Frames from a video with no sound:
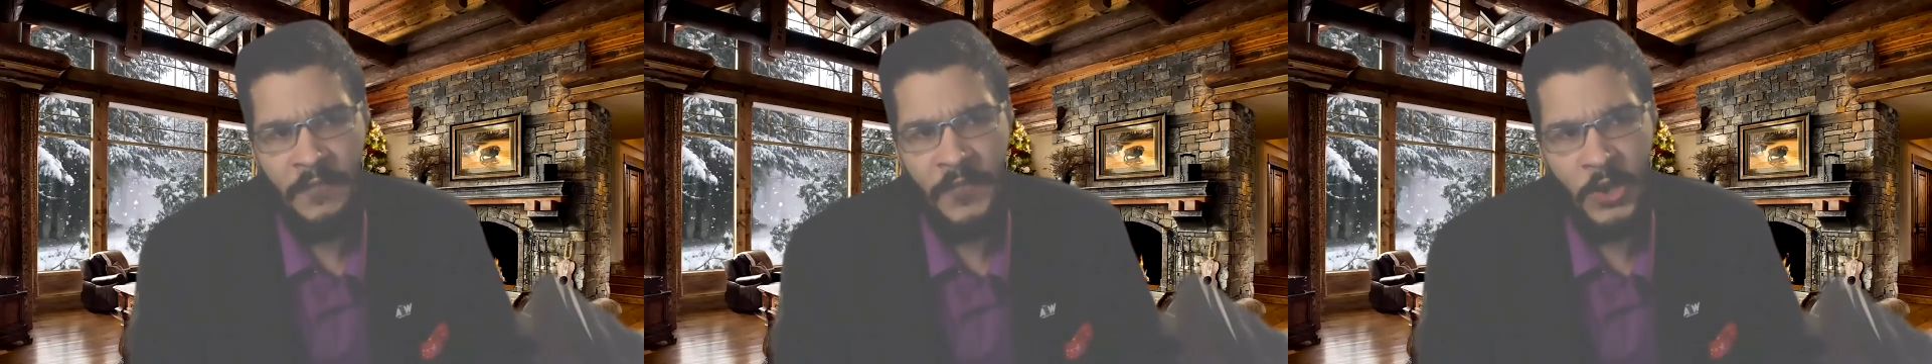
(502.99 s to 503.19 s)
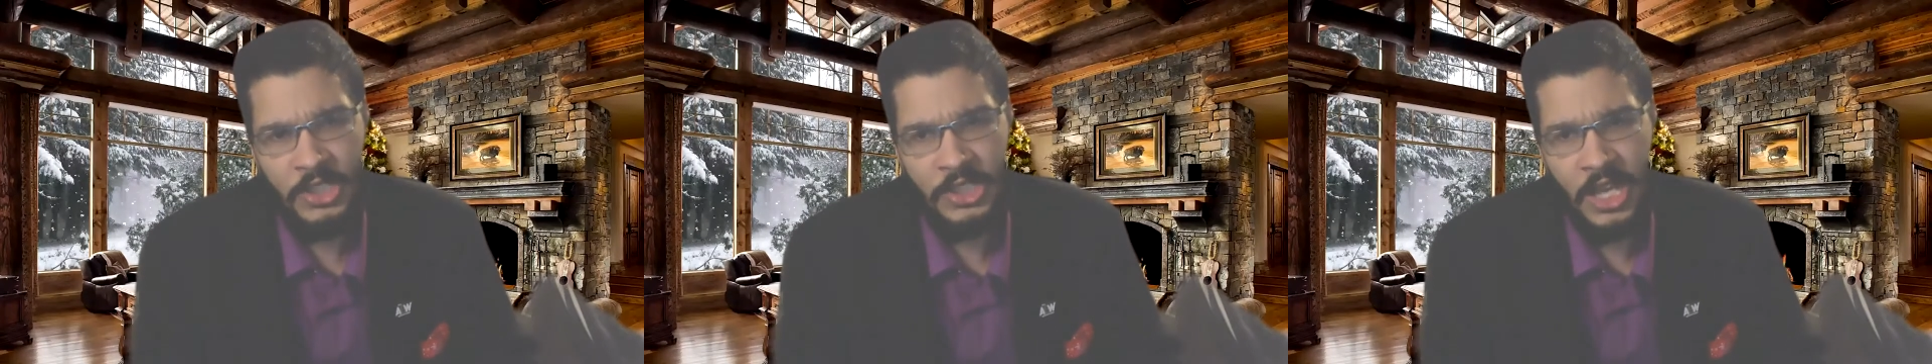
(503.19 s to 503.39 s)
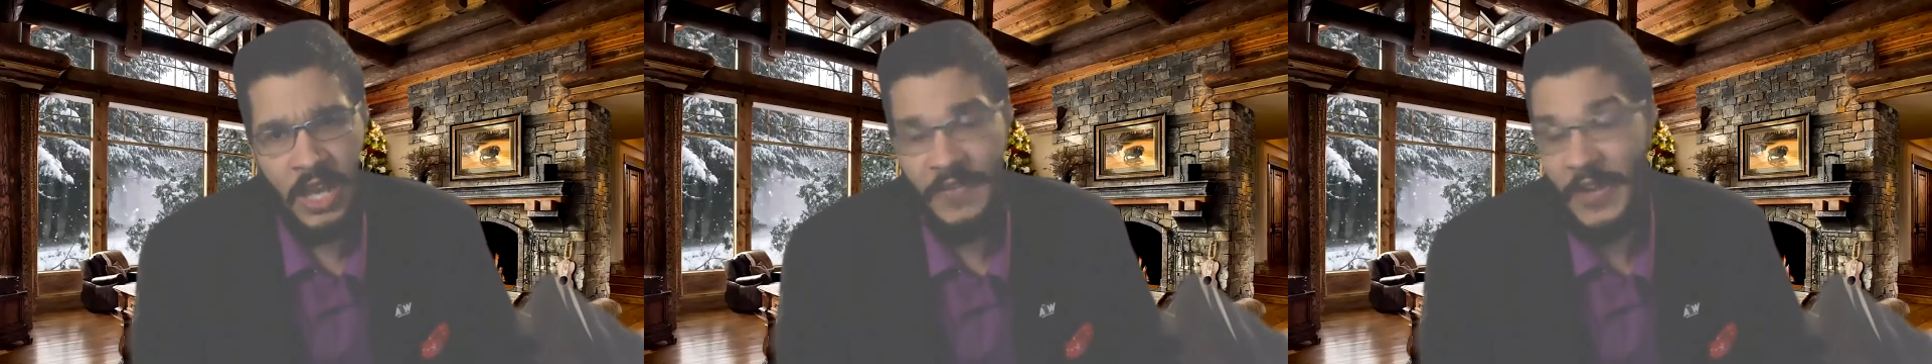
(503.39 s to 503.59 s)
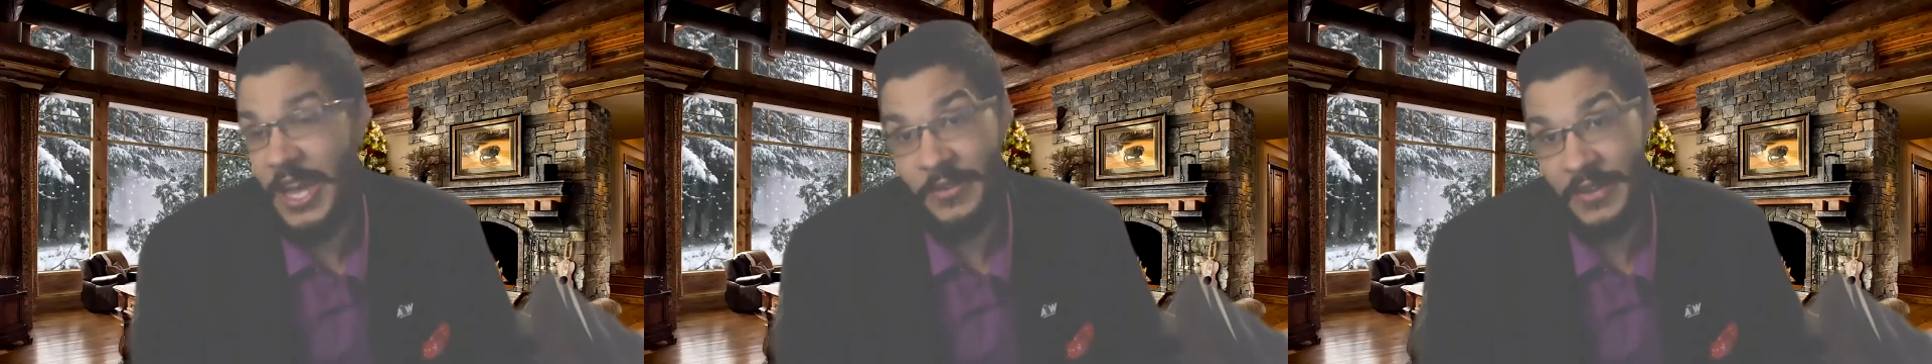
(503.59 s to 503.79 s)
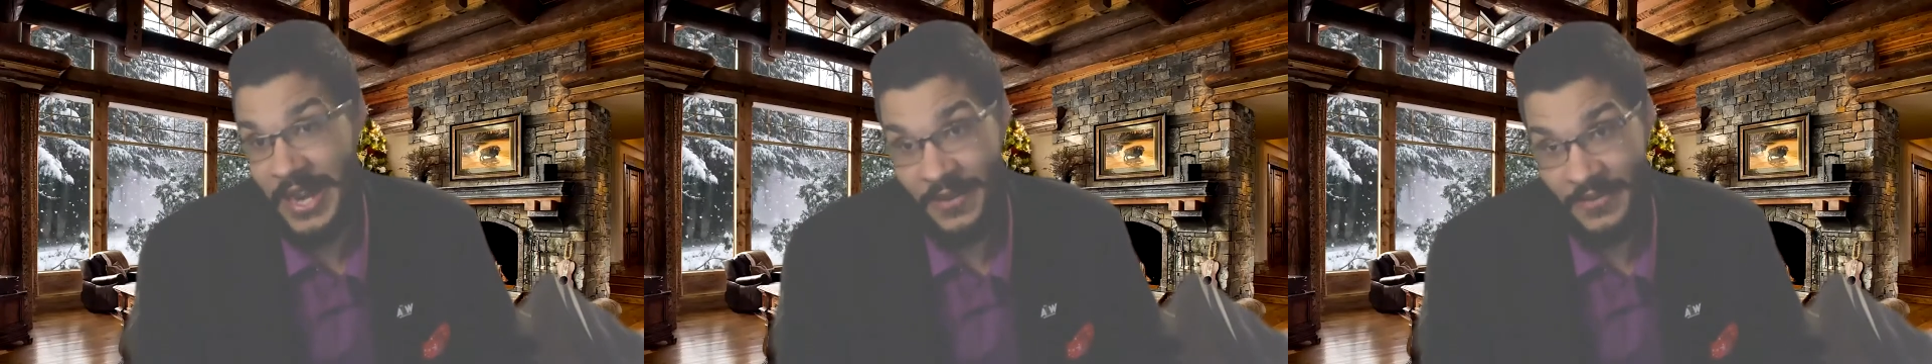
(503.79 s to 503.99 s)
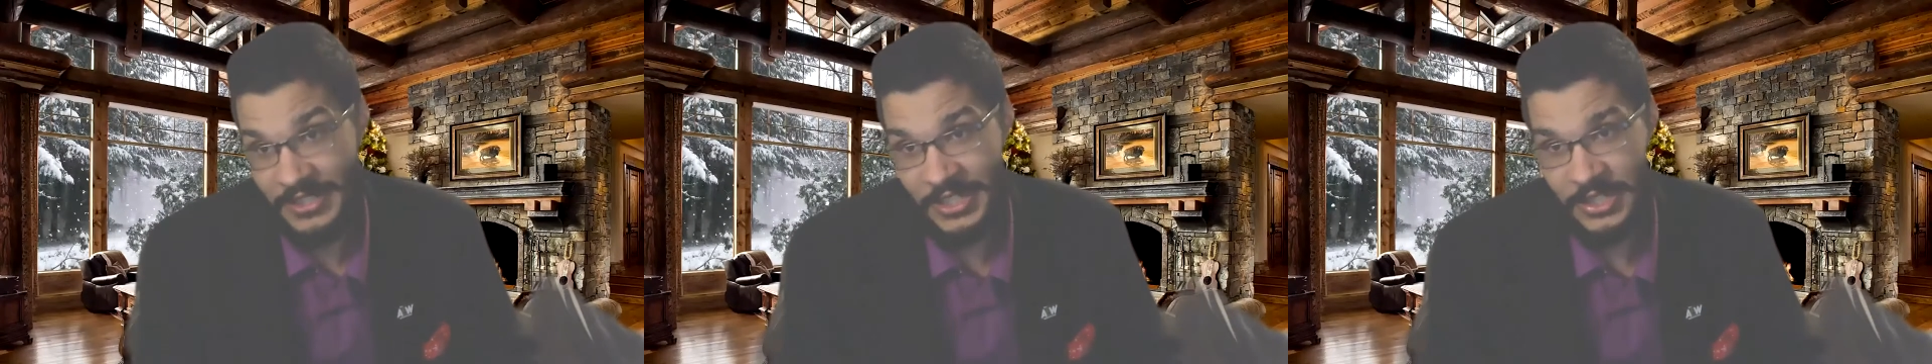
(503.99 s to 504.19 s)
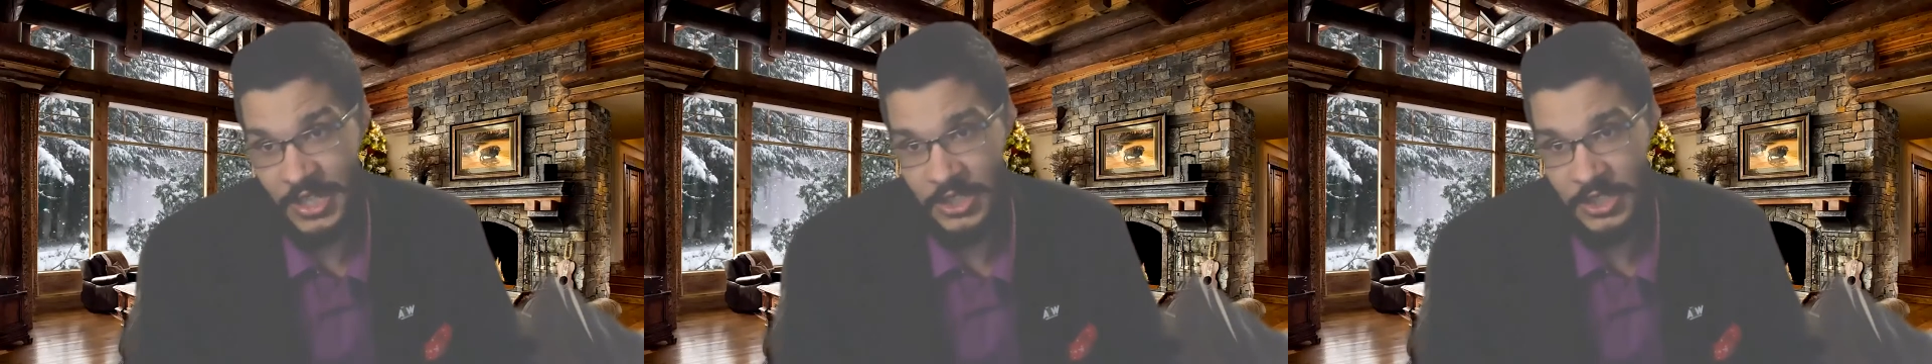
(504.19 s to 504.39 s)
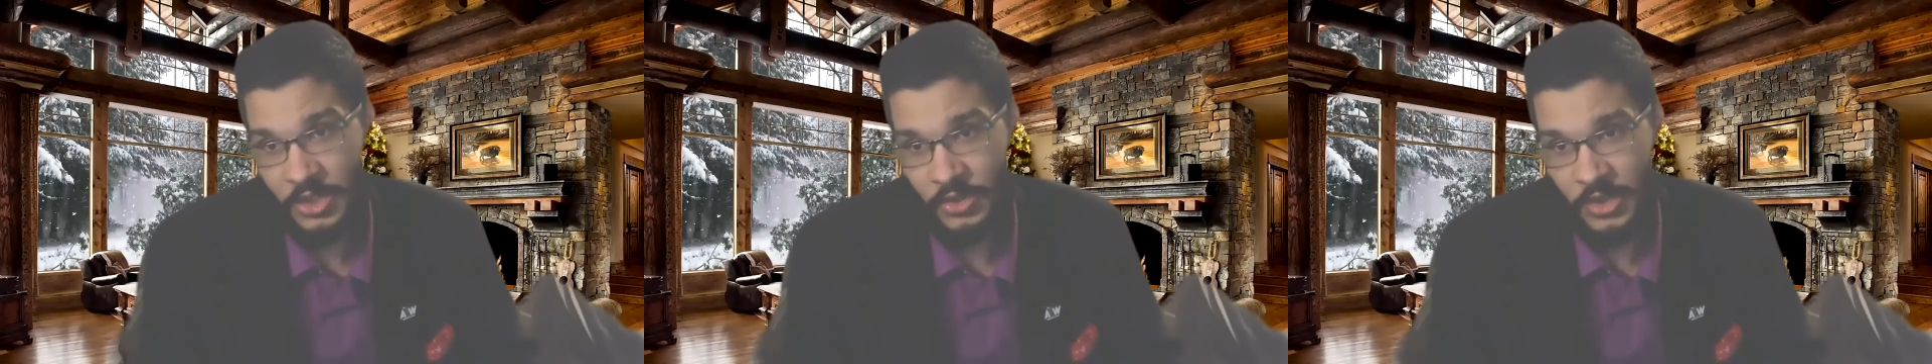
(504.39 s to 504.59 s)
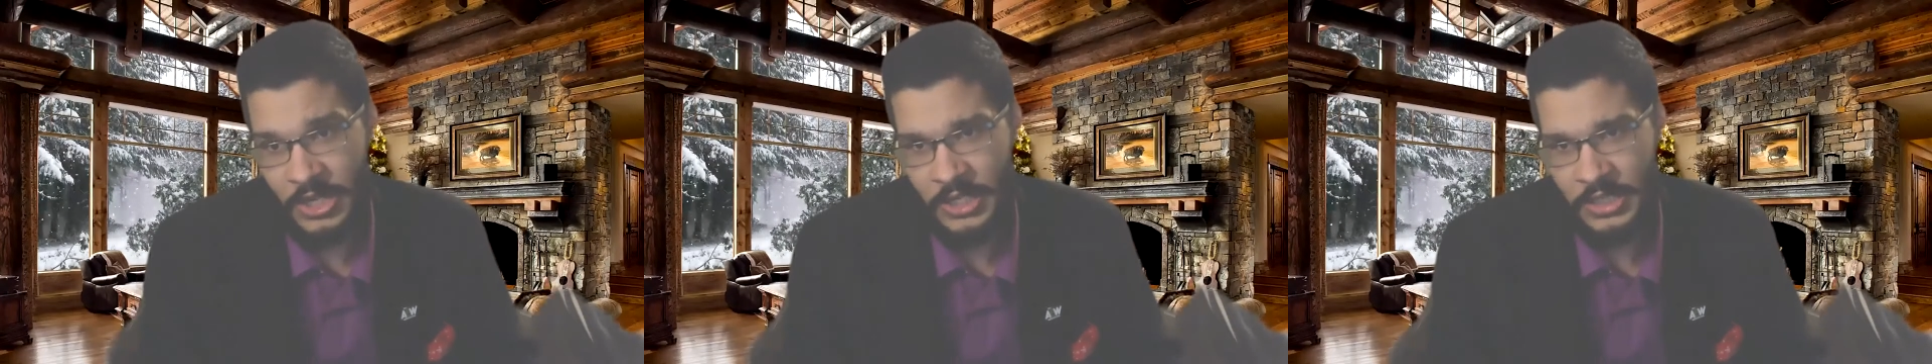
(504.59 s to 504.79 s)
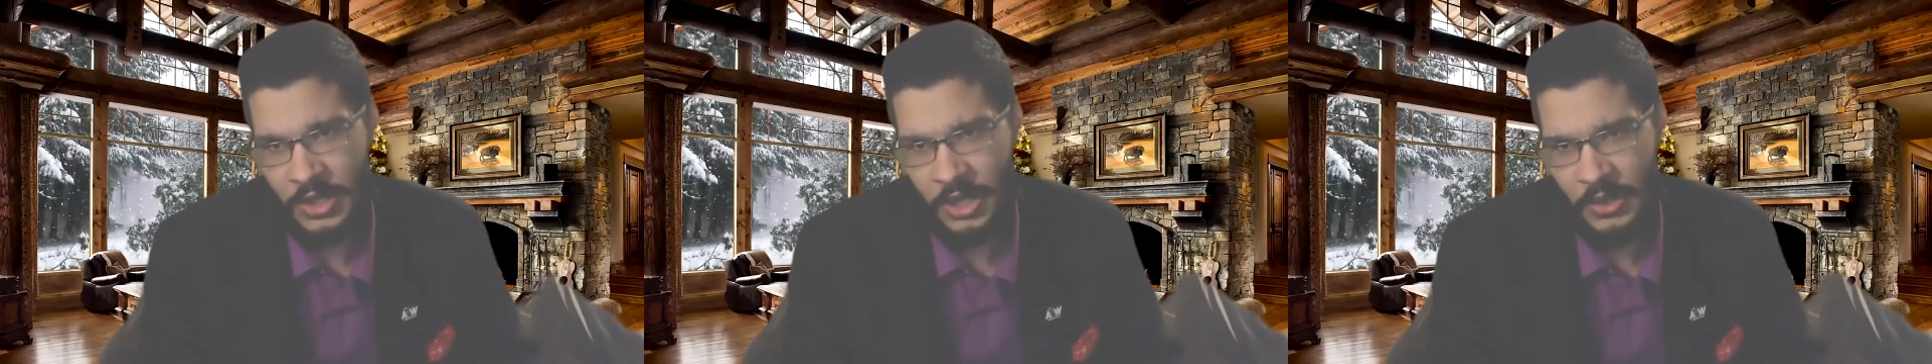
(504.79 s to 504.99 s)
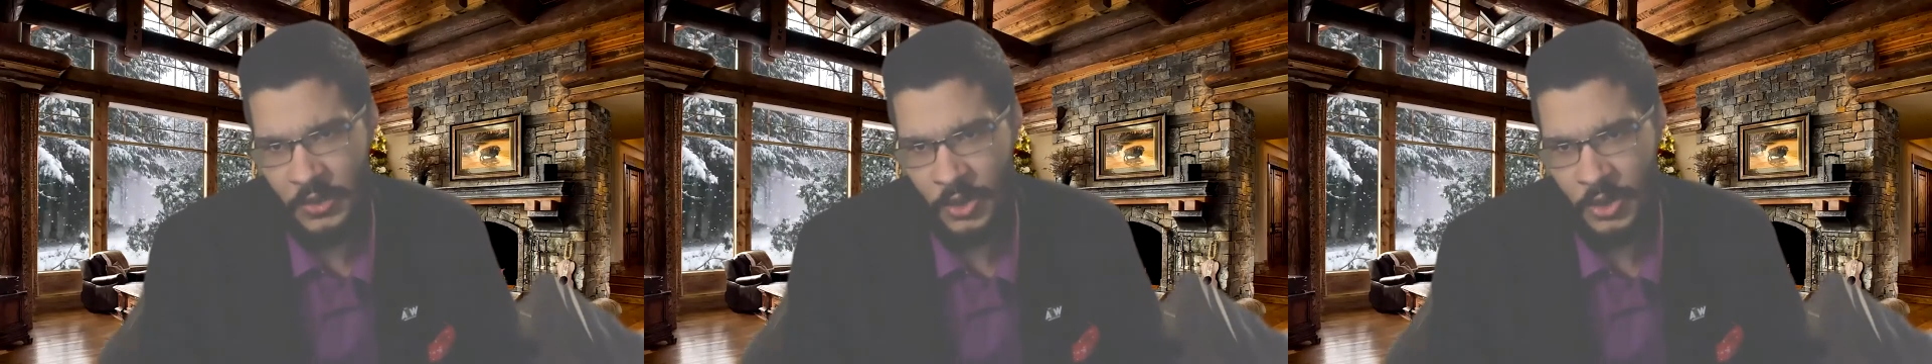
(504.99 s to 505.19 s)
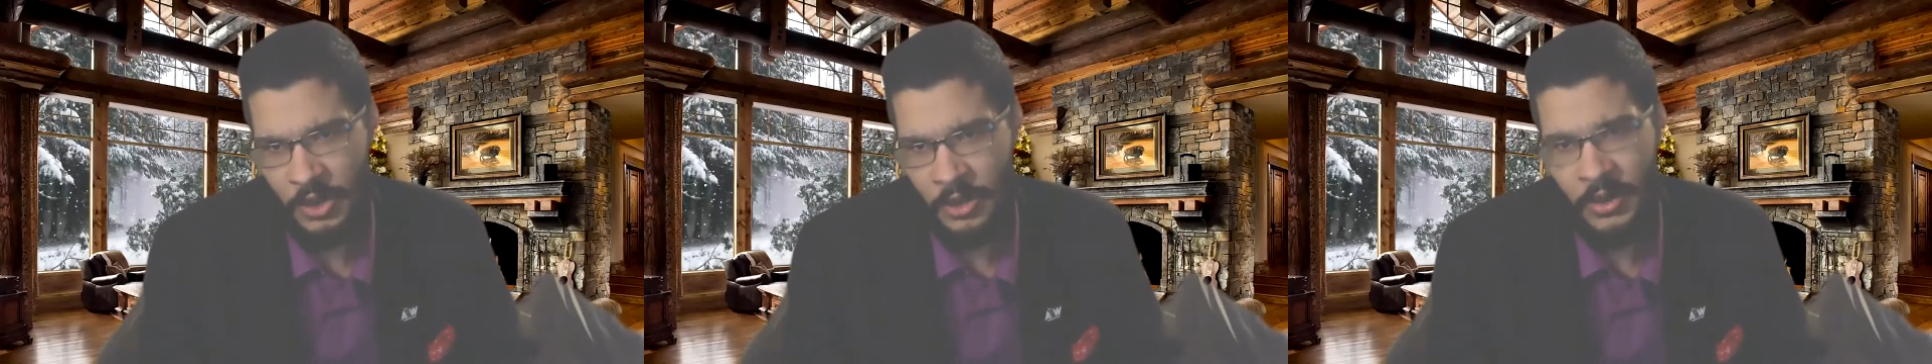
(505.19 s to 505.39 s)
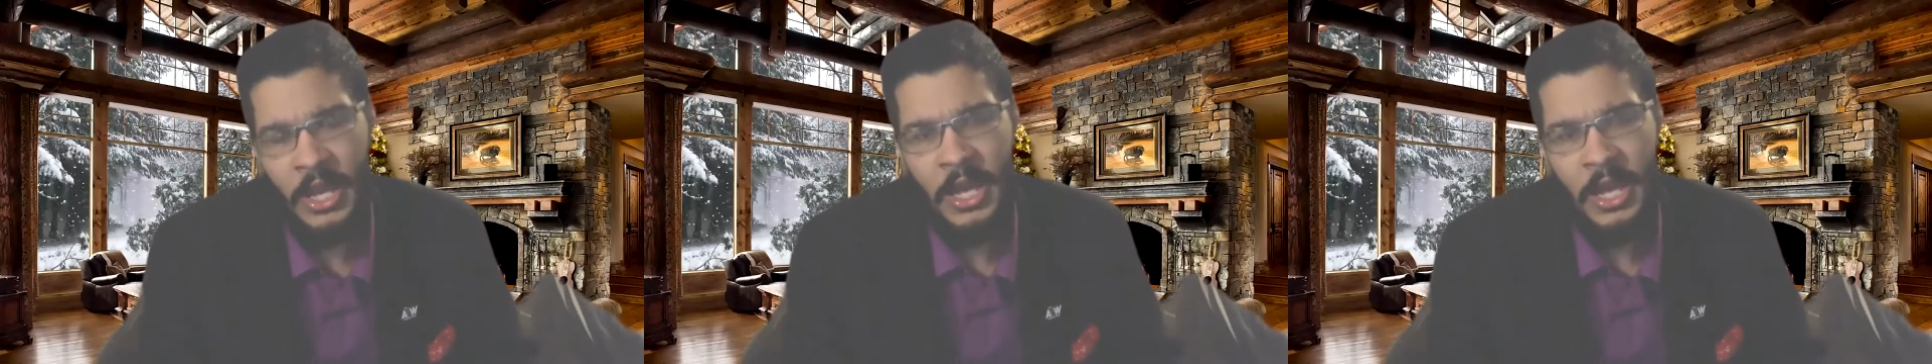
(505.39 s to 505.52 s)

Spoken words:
First off, I don't ever see Dustin joining the Dark Order.